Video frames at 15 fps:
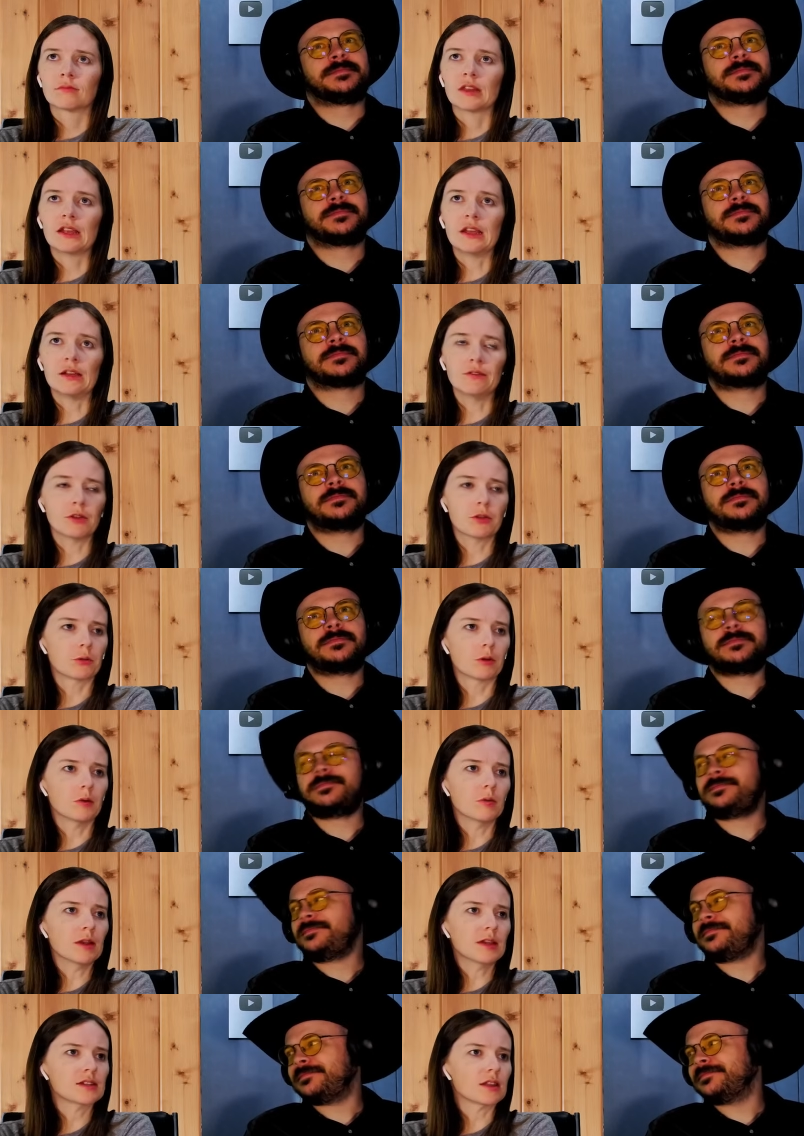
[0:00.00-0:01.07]
Speaker 1: give it three
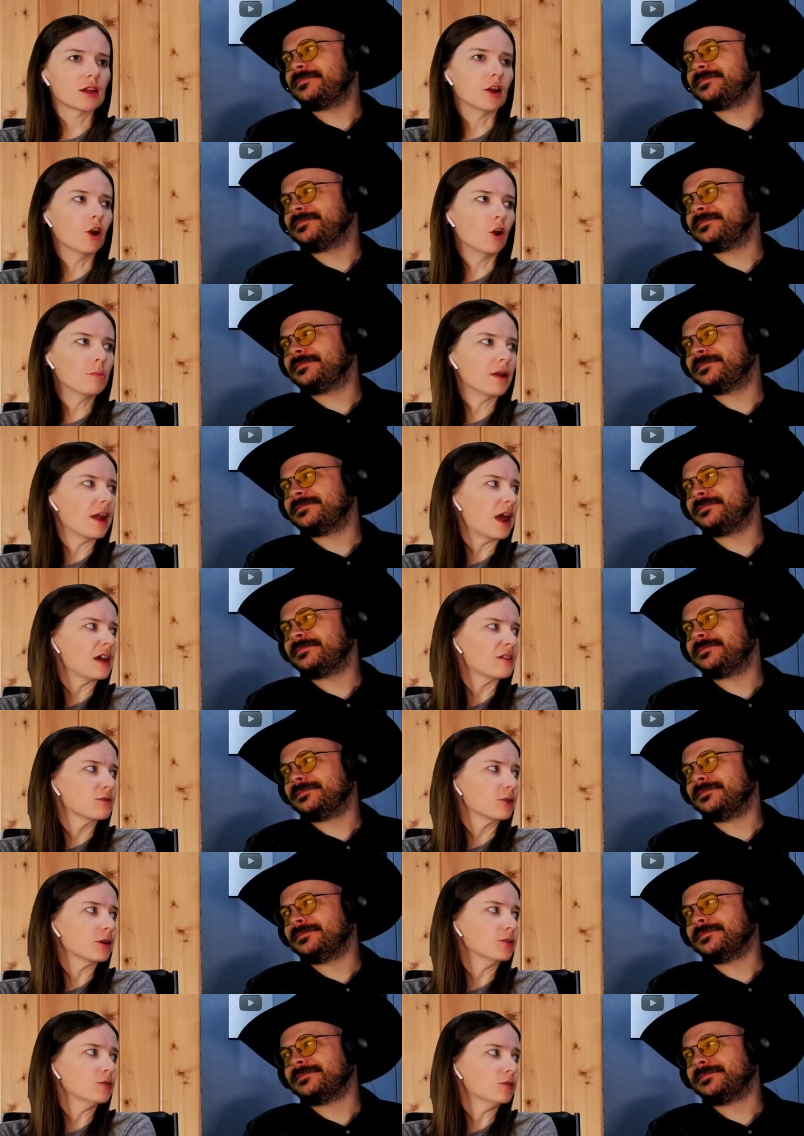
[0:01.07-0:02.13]
weeks and then open
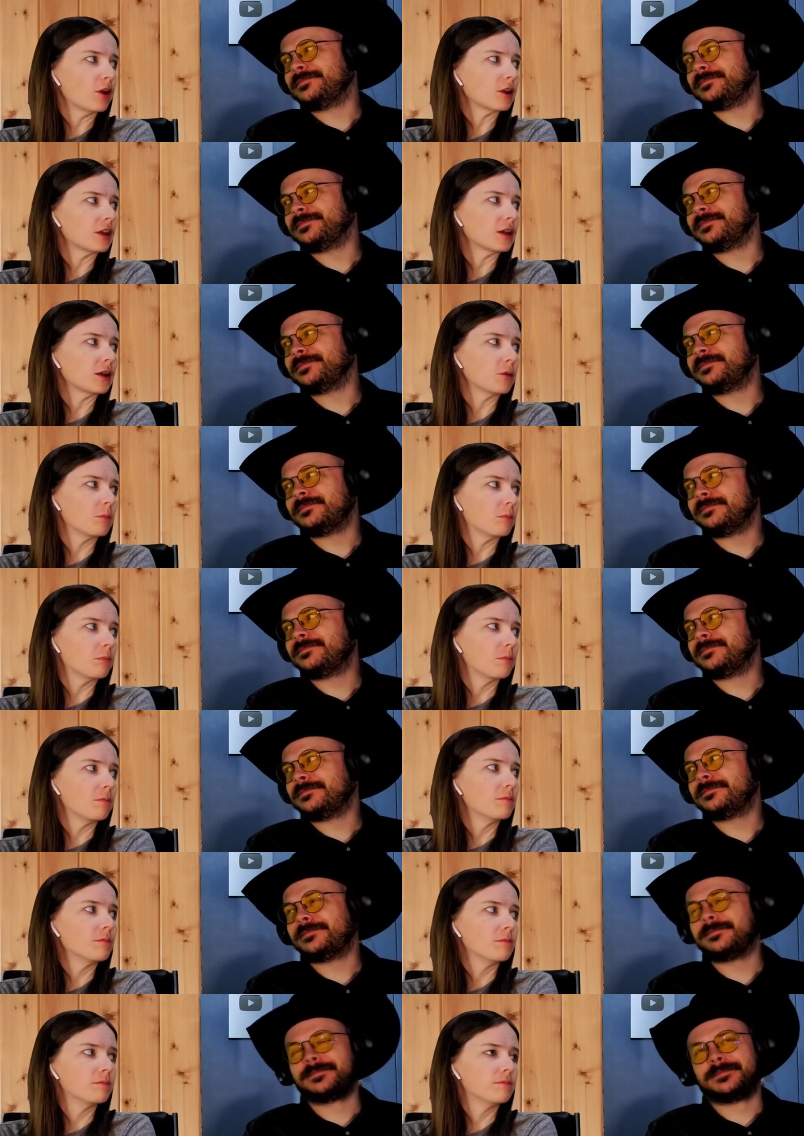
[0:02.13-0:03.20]
every fucking
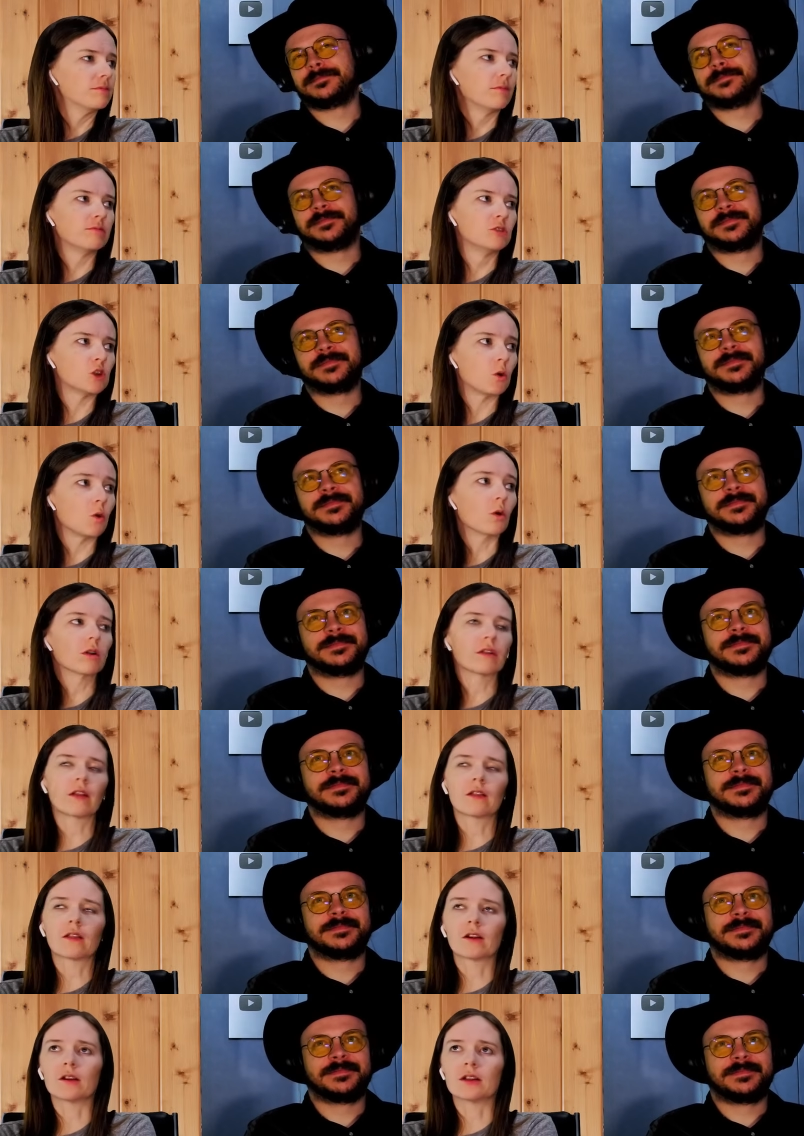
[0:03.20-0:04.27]
door that
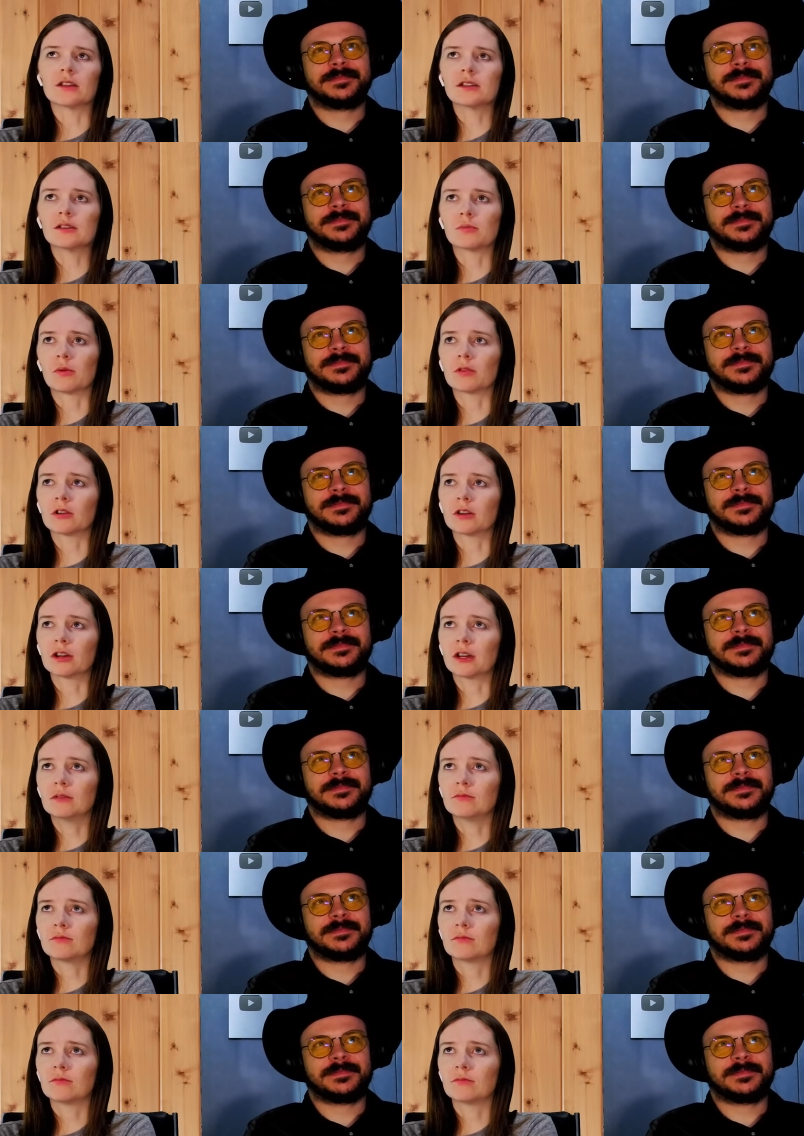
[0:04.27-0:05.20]
there is boarded up.